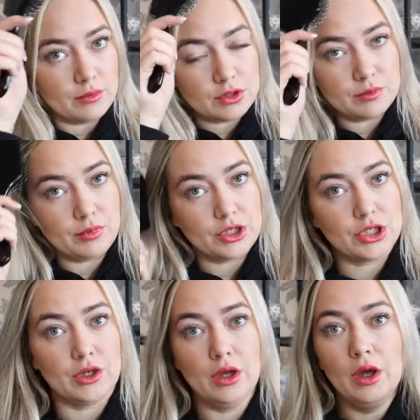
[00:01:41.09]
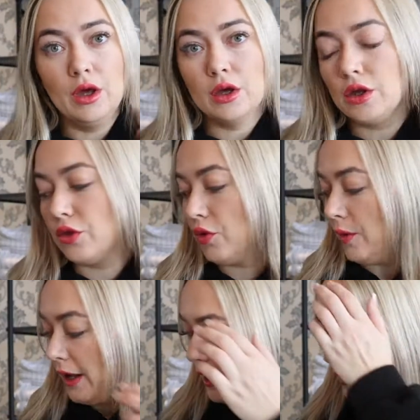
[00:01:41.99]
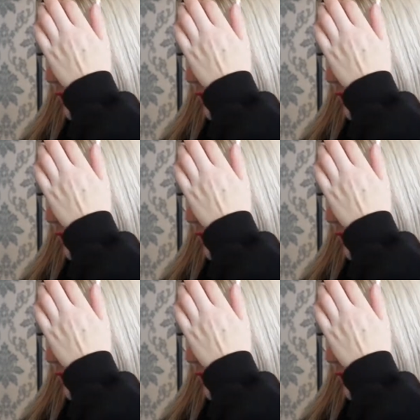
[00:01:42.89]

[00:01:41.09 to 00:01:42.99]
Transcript: I'm just brushing through it.